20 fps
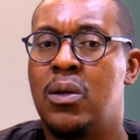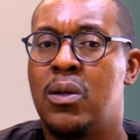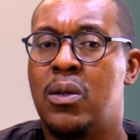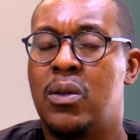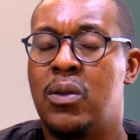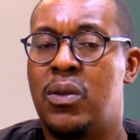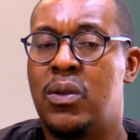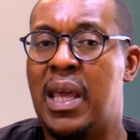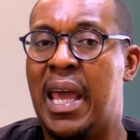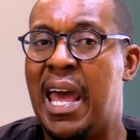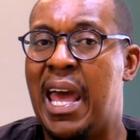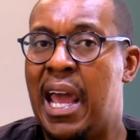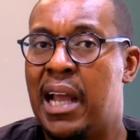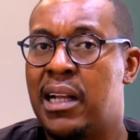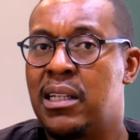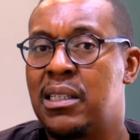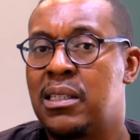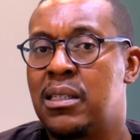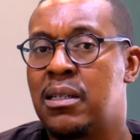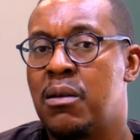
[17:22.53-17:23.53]
The
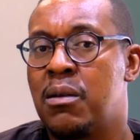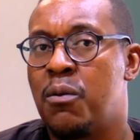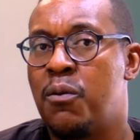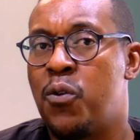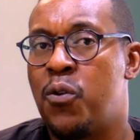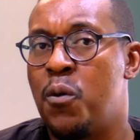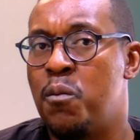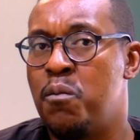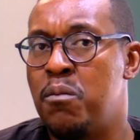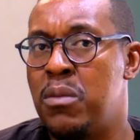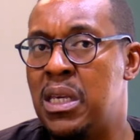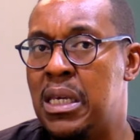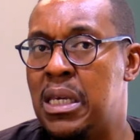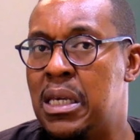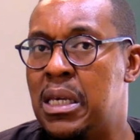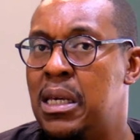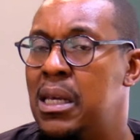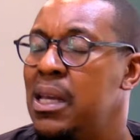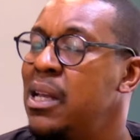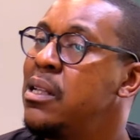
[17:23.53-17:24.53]
act, for
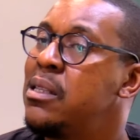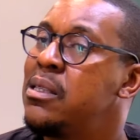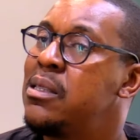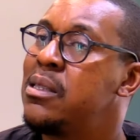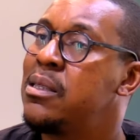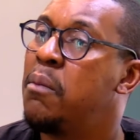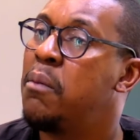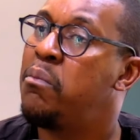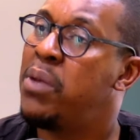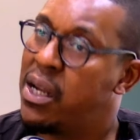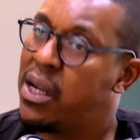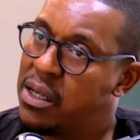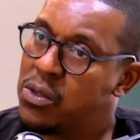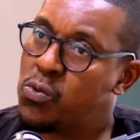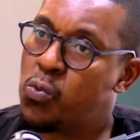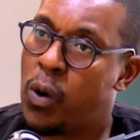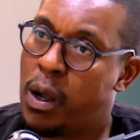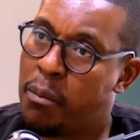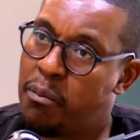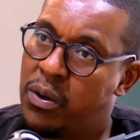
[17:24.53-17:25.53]
me, it's the
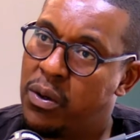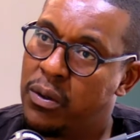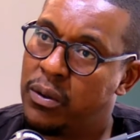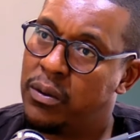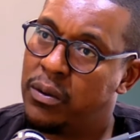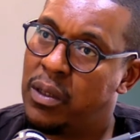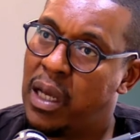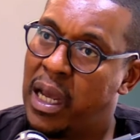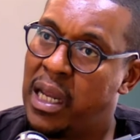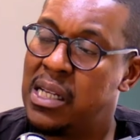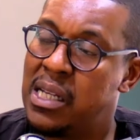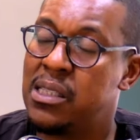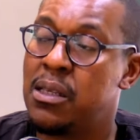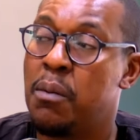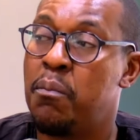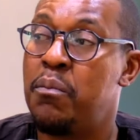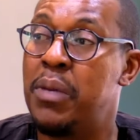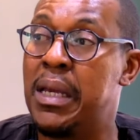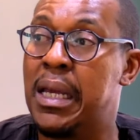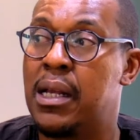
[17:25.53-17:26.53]
biggest weapon, and it's the
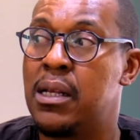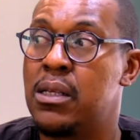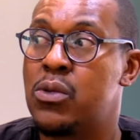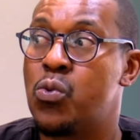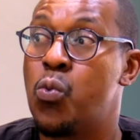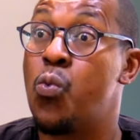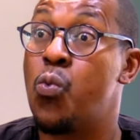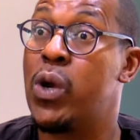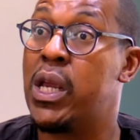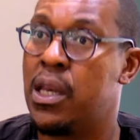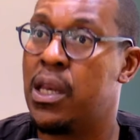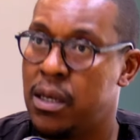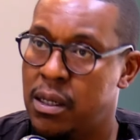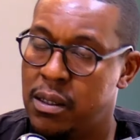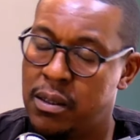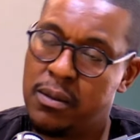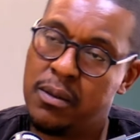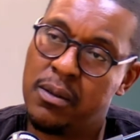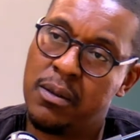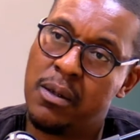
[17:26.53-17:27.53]
biggest
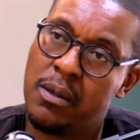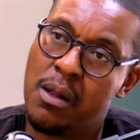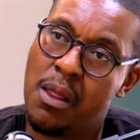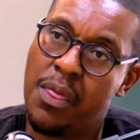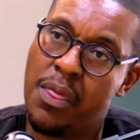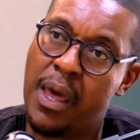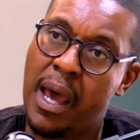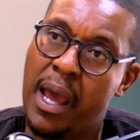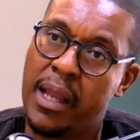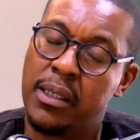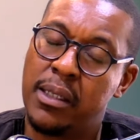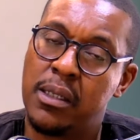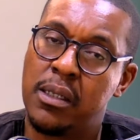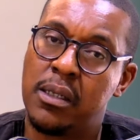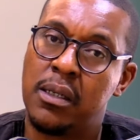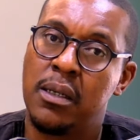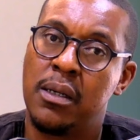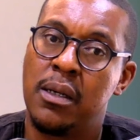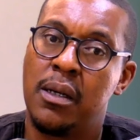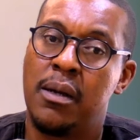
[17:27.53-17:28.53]
win
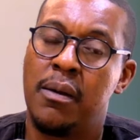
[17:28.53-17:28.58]
that